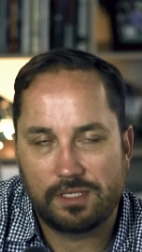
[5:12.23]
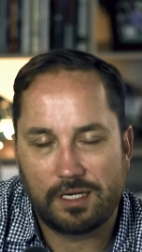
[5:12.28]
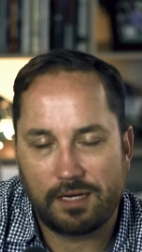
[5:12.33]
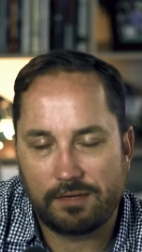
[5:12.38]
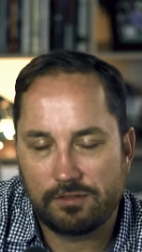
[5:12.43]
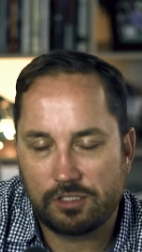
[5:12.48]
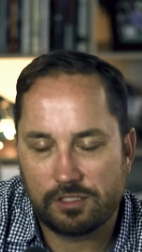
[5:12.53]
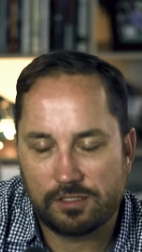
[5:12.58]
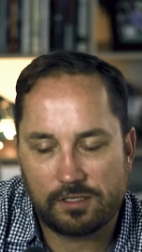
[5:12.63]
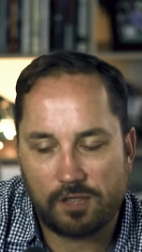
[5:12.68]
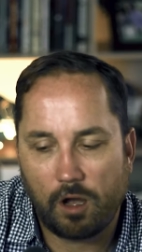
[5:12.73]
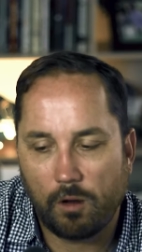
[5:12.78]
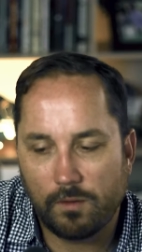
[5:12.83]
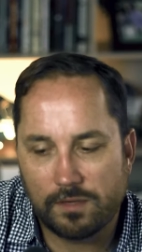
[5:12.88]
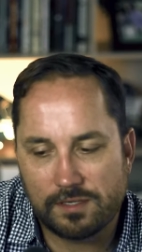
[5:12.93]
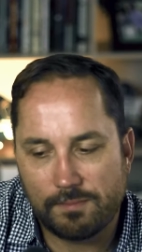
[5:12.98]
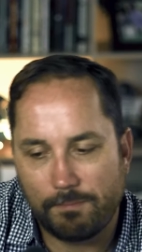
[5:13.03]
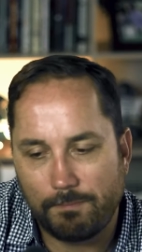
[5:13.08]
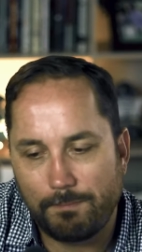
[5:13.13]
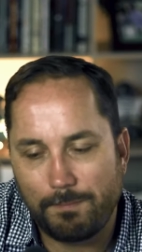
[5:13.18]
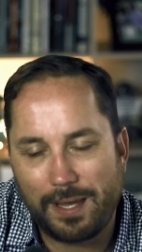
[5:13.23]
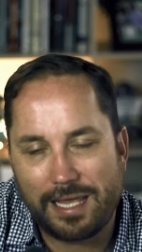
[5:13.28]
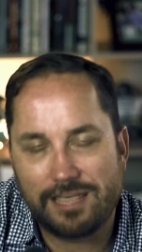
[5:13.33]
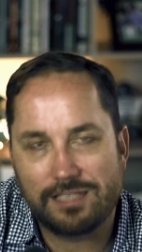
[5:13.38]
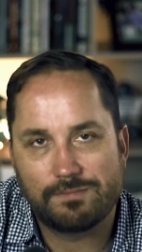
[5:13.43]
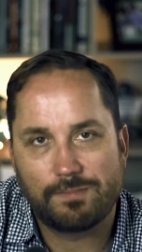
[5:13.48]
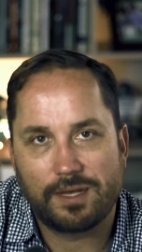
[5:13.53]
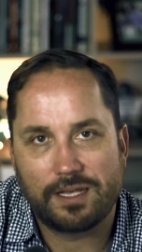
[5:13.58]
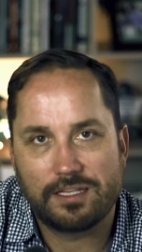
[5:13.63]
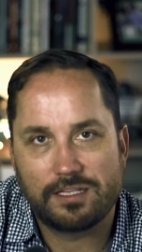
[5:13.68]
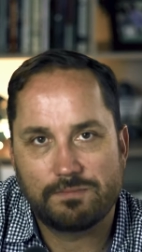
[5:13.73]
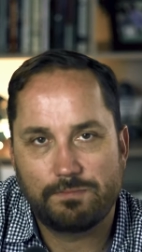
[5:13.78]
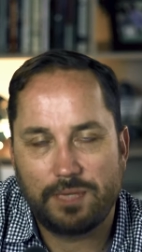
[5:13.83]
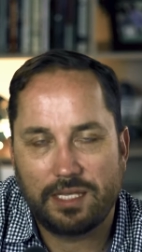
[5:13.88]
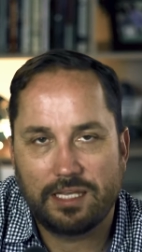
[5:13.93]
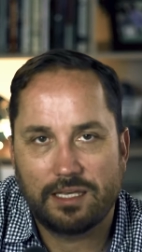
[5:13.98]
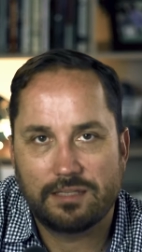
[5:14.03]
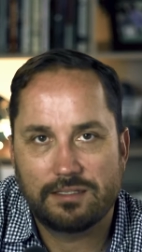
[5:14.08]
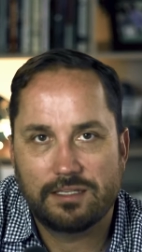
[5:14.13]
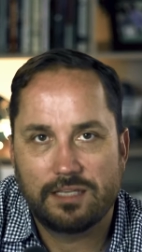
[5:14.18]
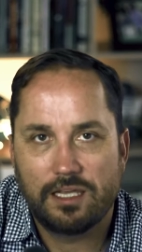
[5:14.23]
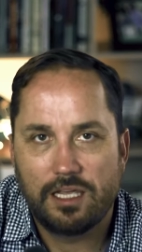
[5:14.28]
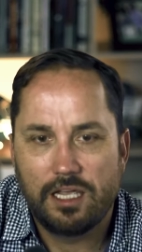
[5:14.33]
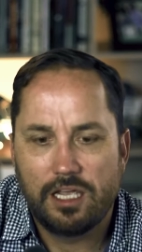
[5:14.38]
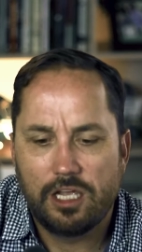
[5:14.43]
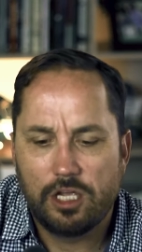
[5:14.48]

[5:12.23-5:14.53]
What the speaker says: And I'm just always amazed by this because